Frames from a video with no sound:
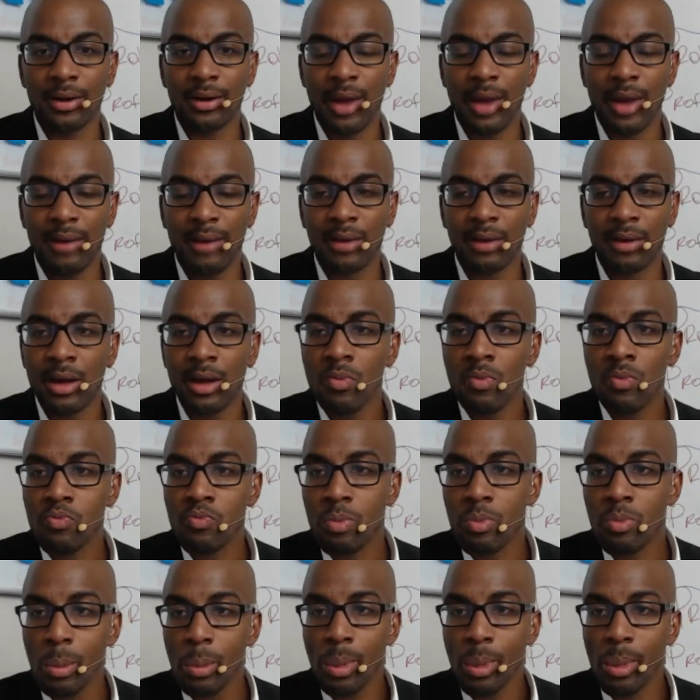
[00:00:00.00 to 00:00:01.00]
You have a
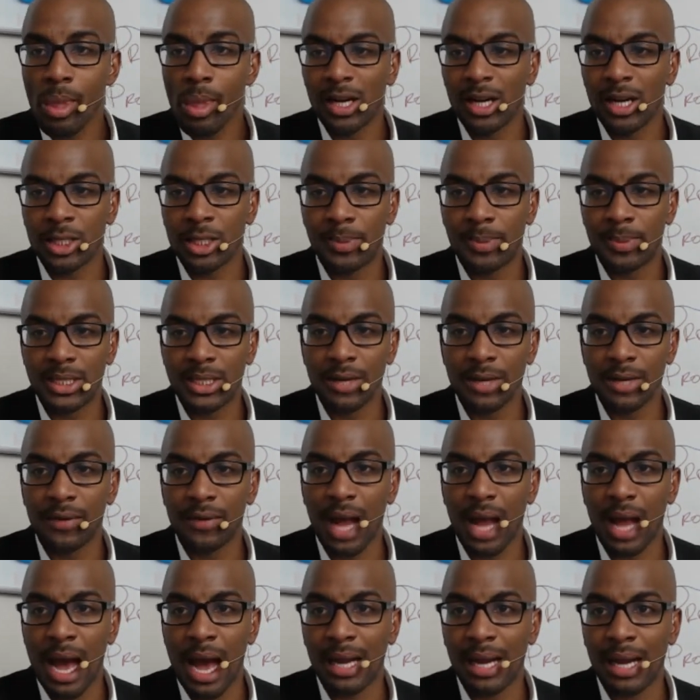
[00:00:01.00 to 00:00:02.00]

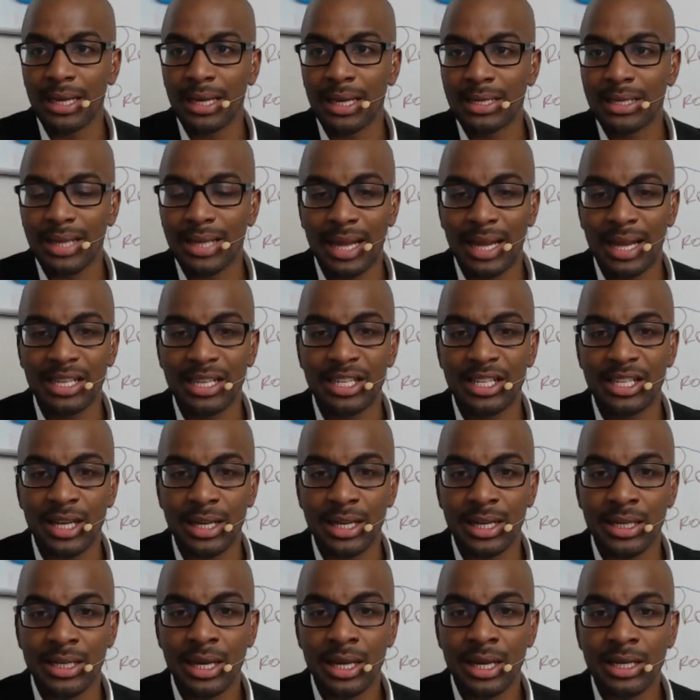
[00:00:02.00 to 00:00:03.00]
specific audience that is
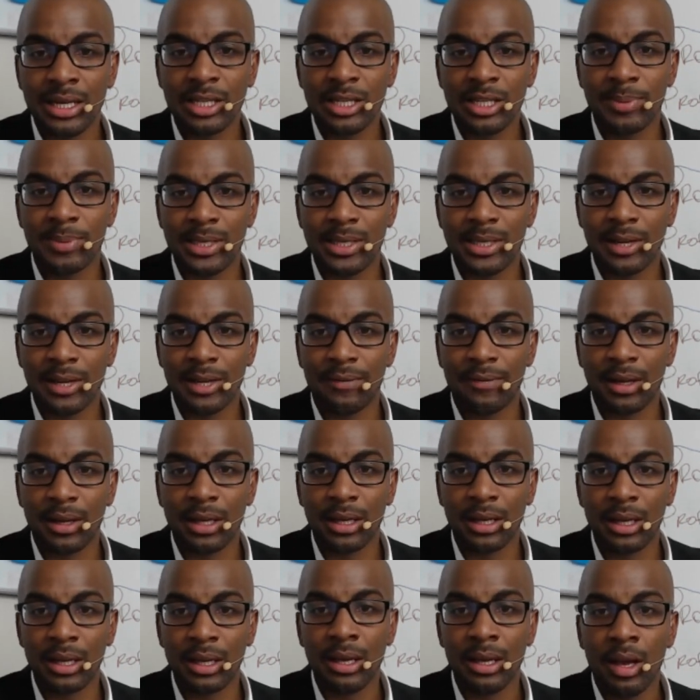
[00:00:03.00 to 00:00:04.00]
just
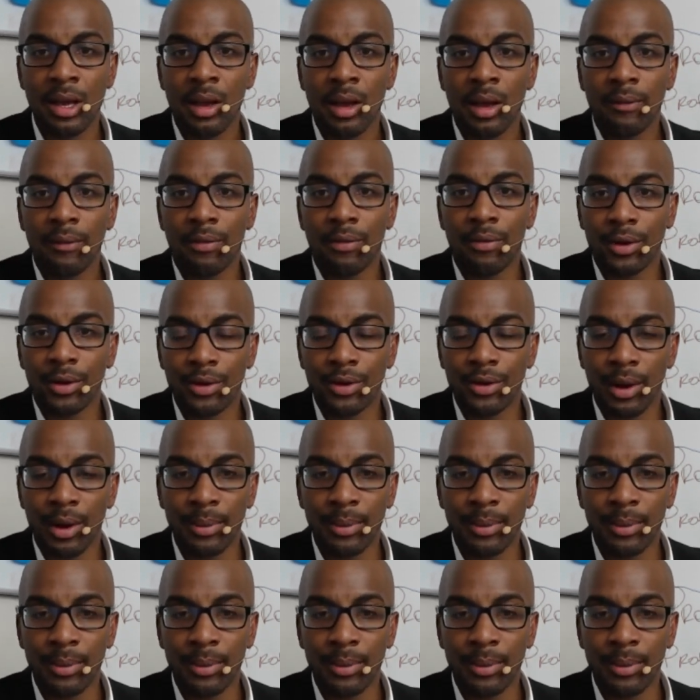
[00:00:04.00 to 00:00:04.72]
specifically for you.